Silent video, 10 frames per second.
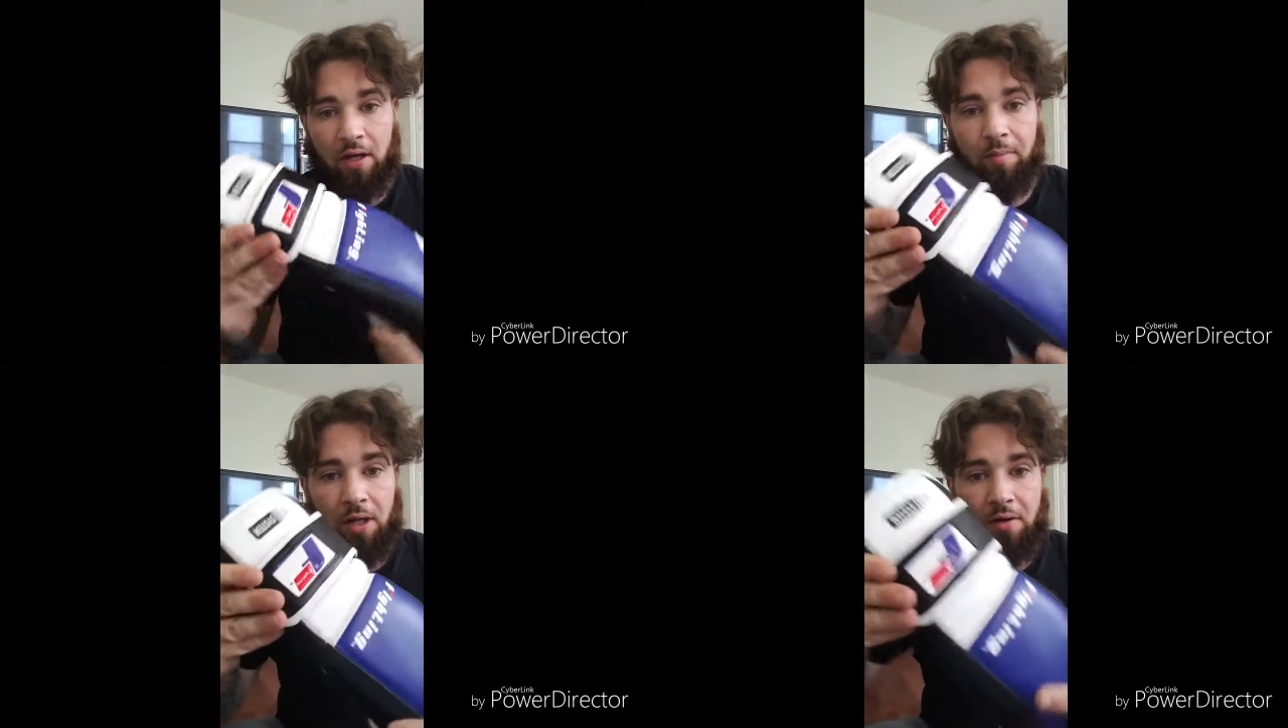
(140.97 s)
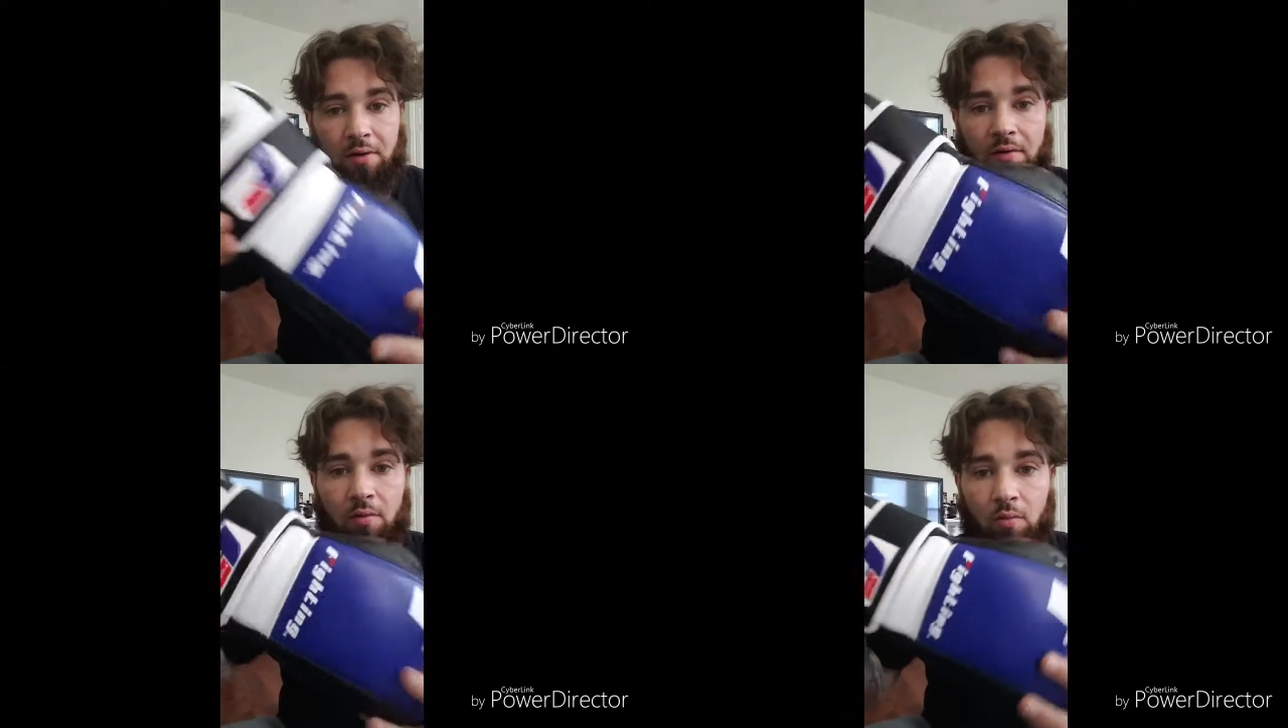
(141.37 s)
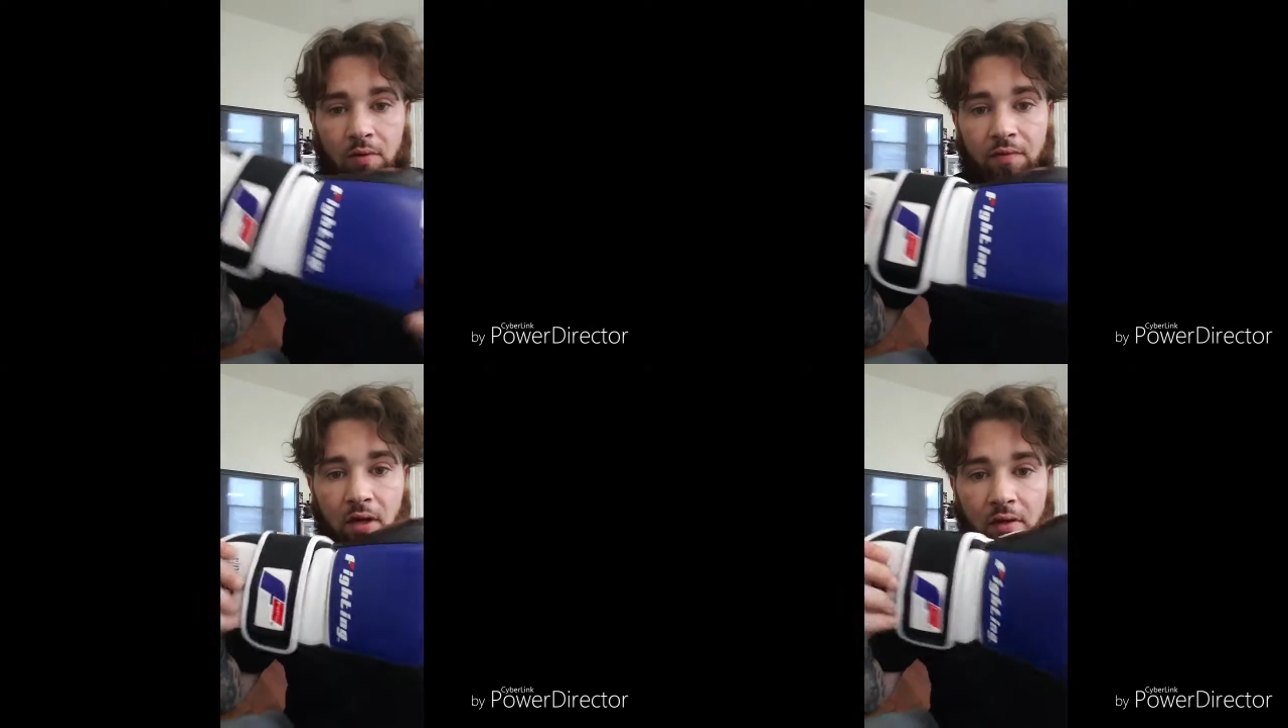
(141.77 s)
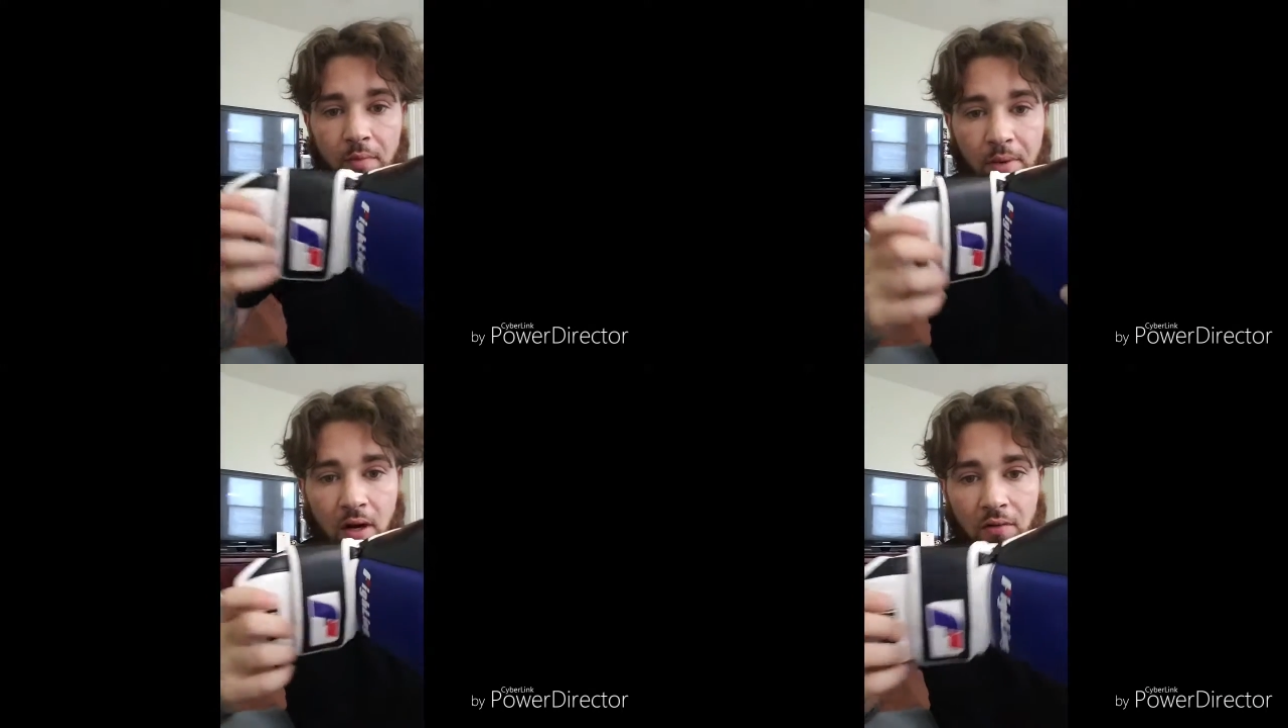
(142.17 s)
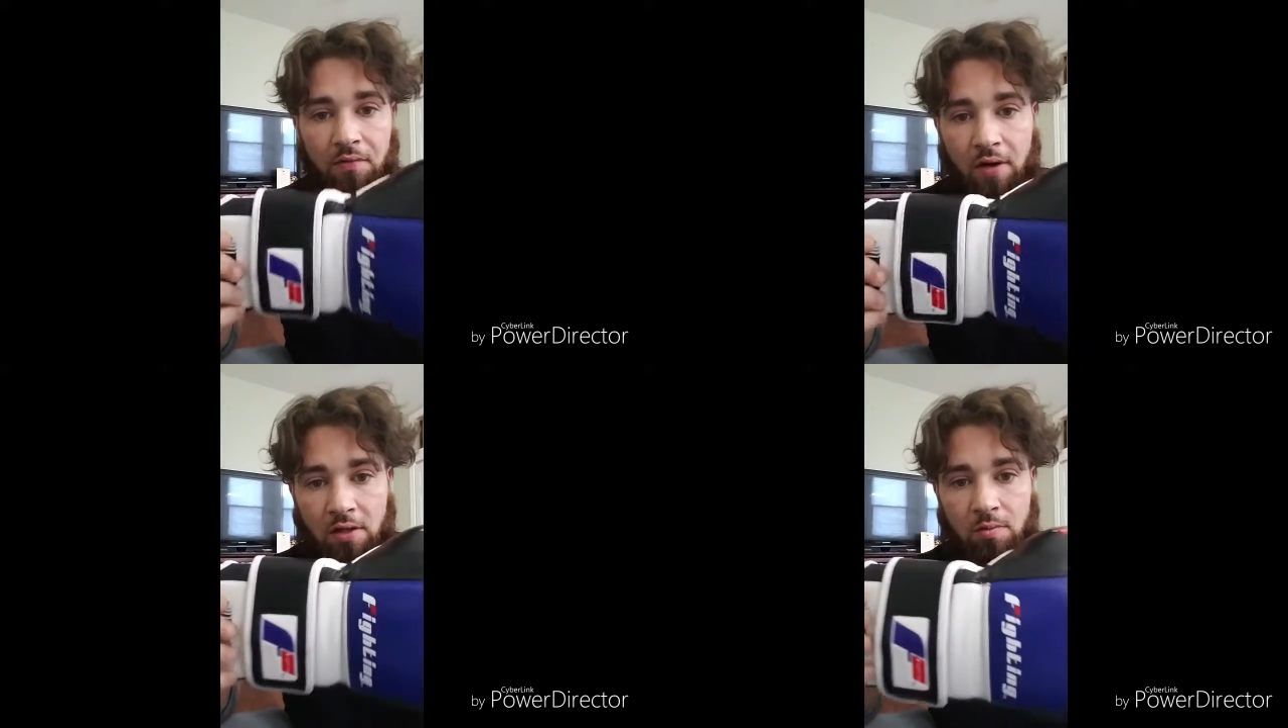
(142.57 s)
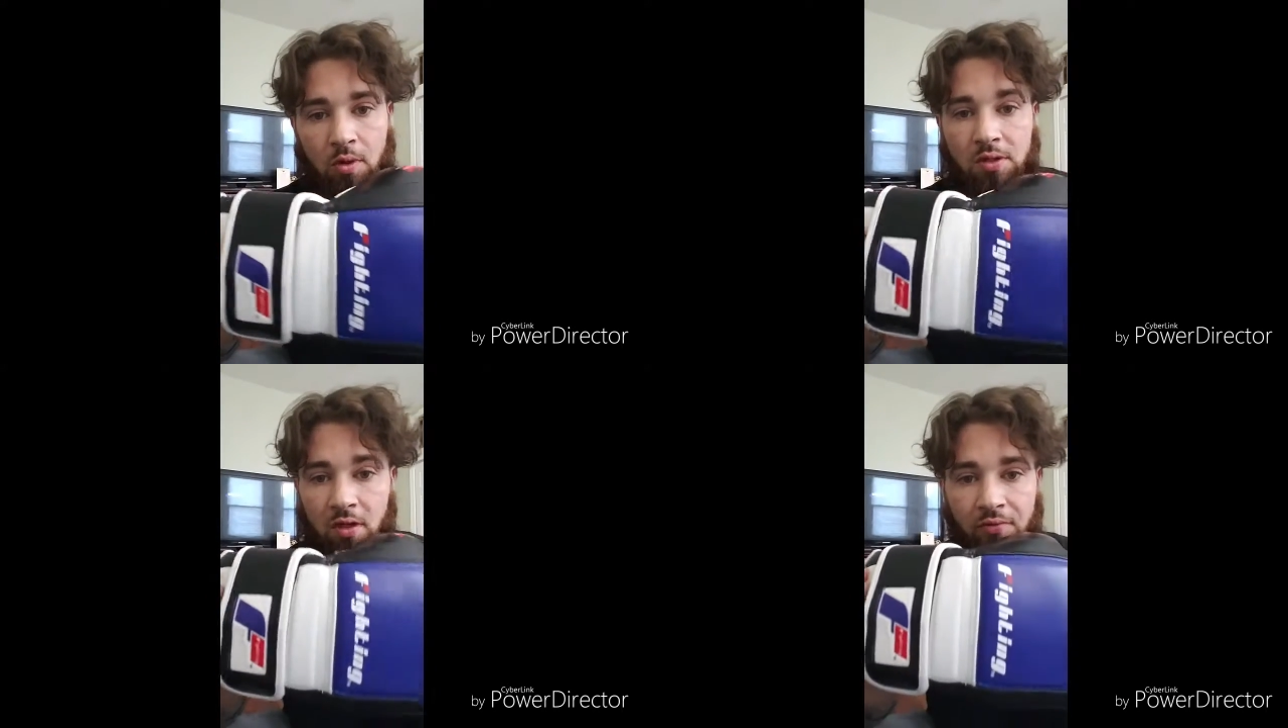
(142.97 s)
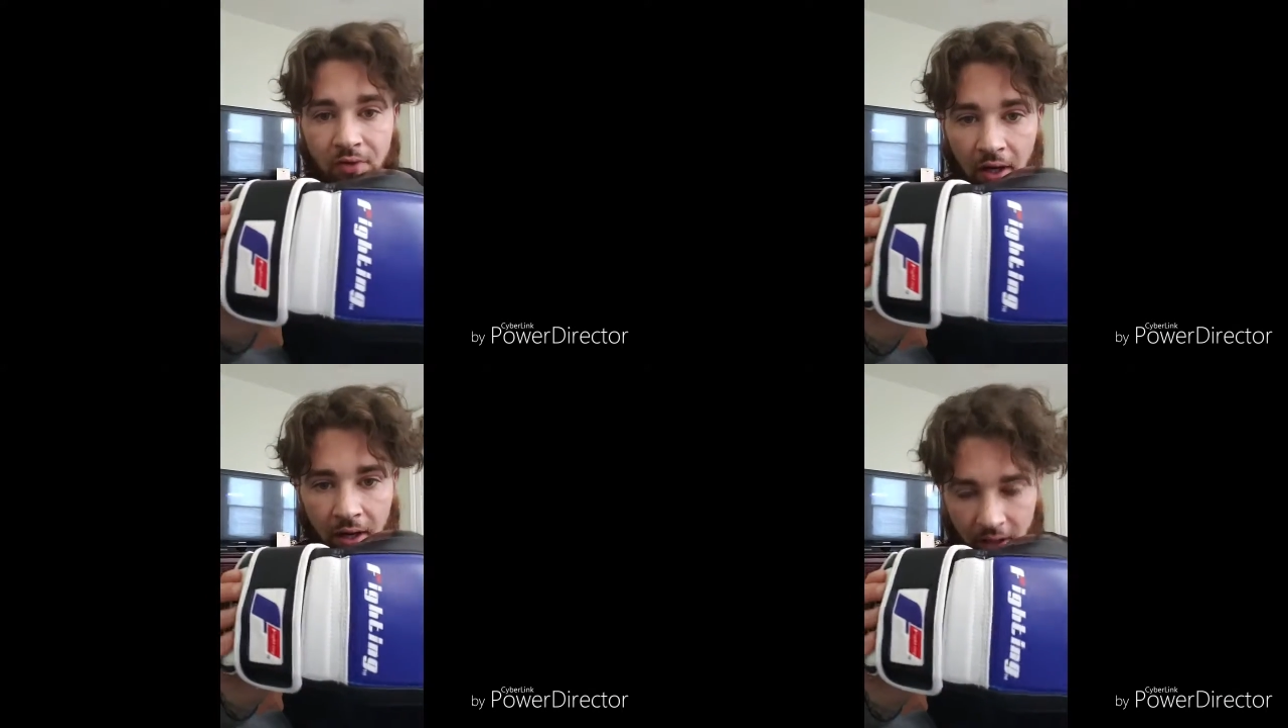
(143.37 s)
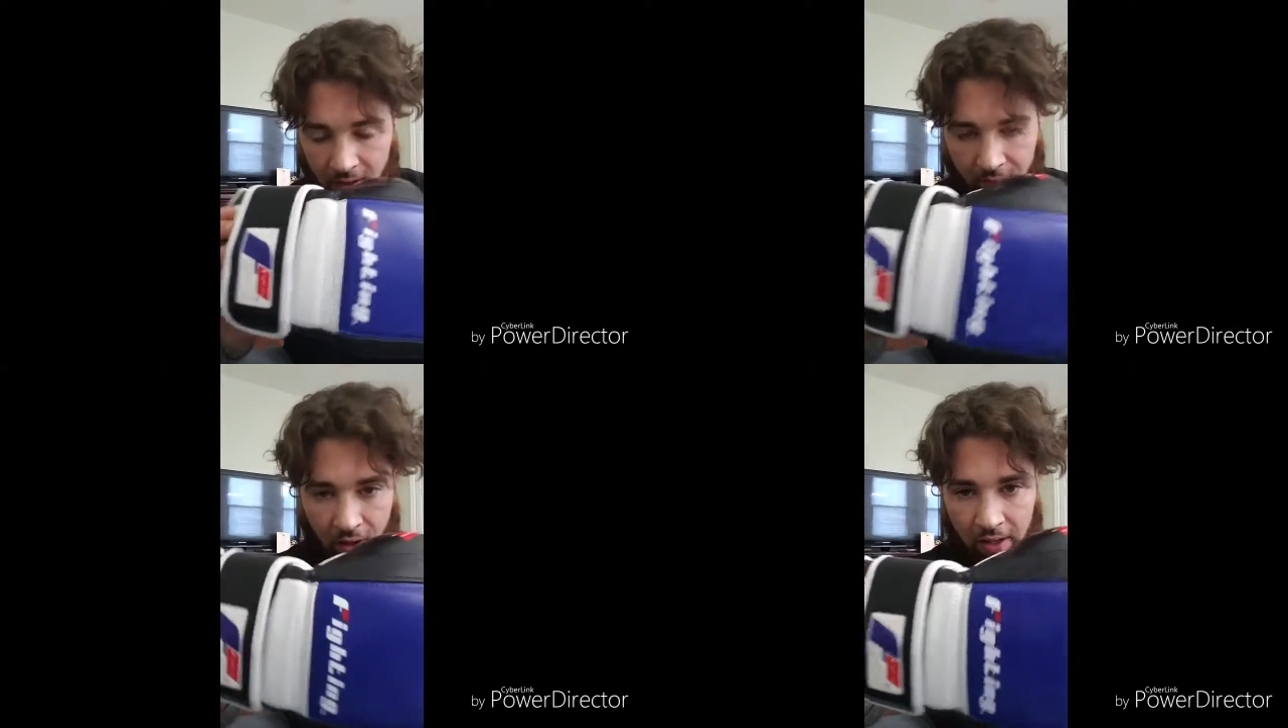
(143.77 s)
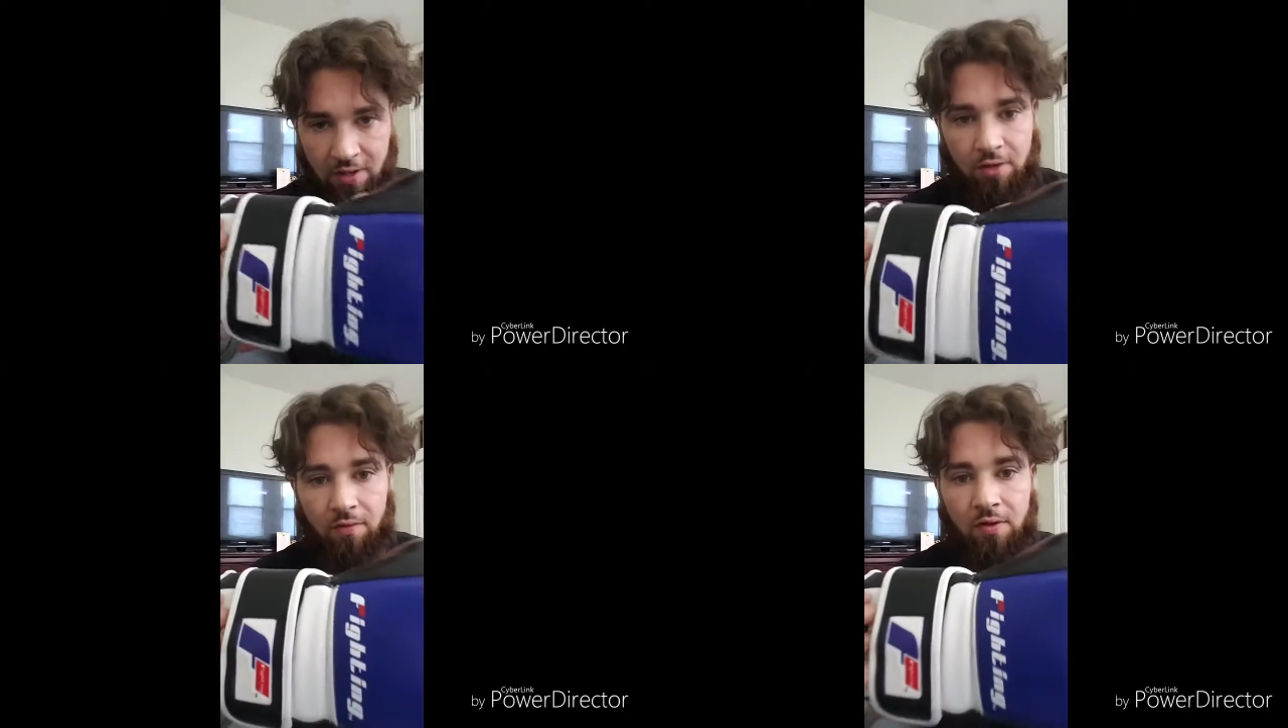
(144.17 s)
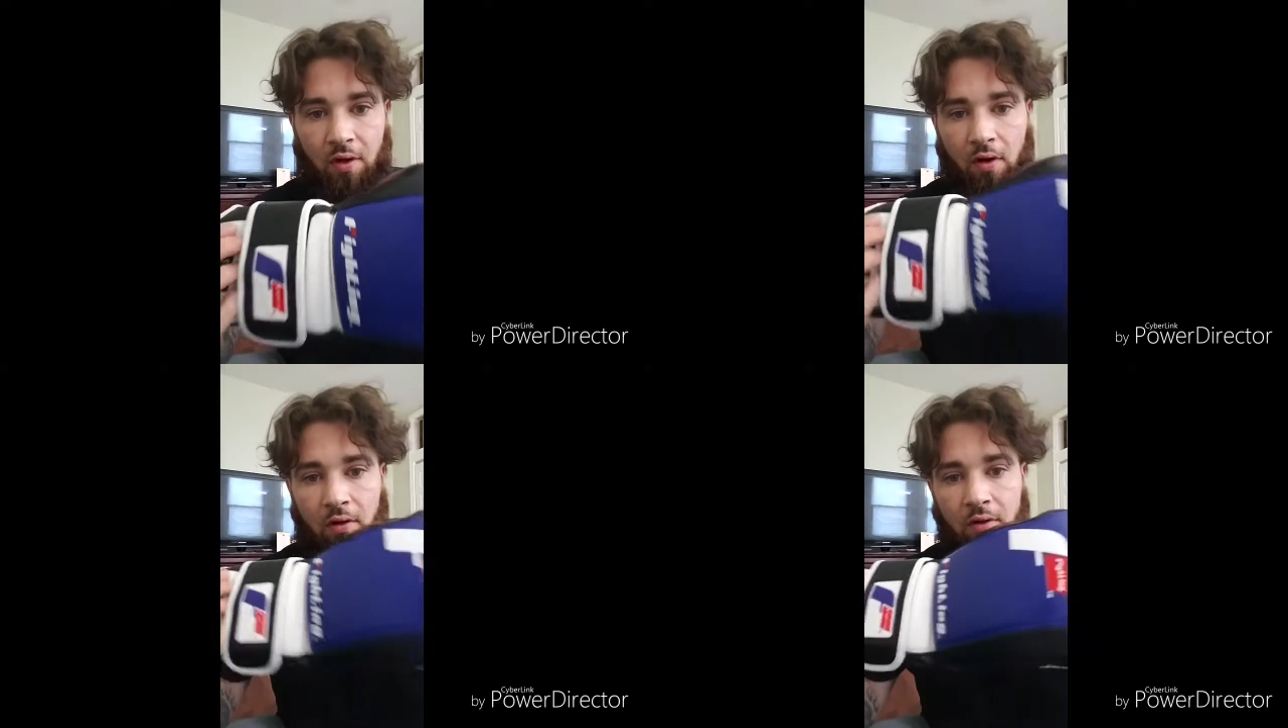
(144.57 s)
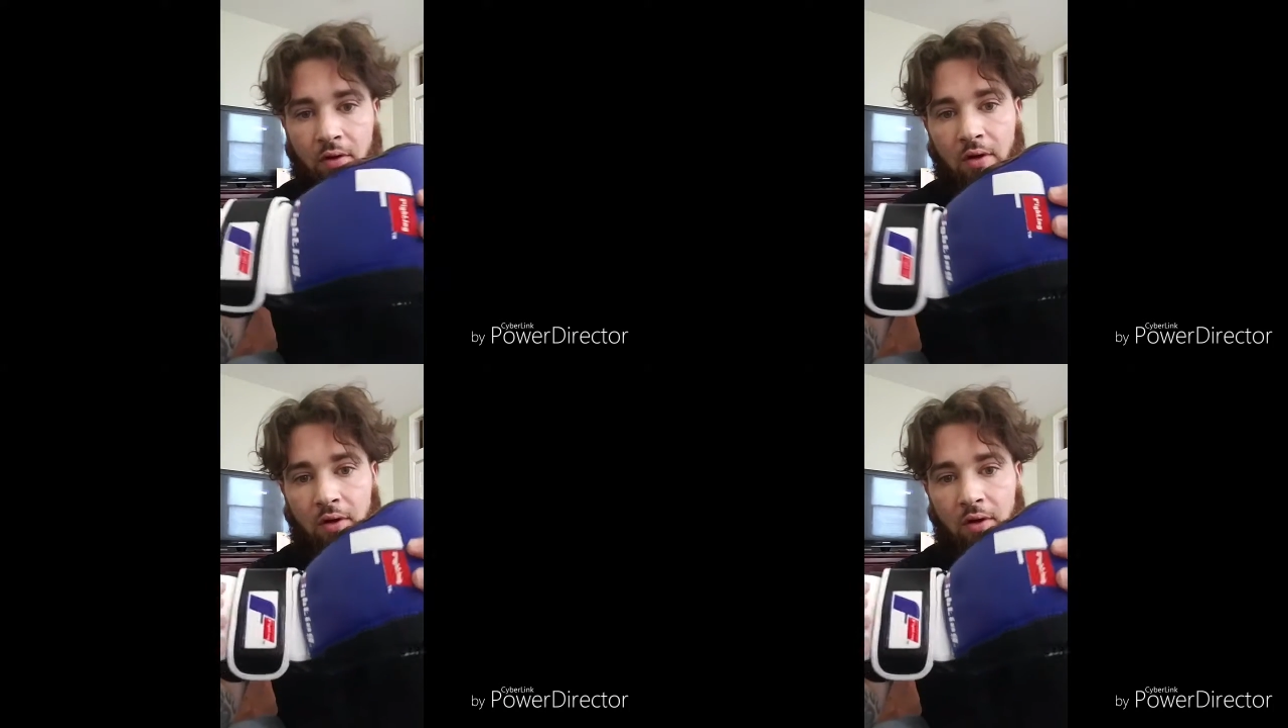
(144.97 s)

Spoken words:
I mean, one of the other pair of Fighting Sports gloves that I had that I actually returned,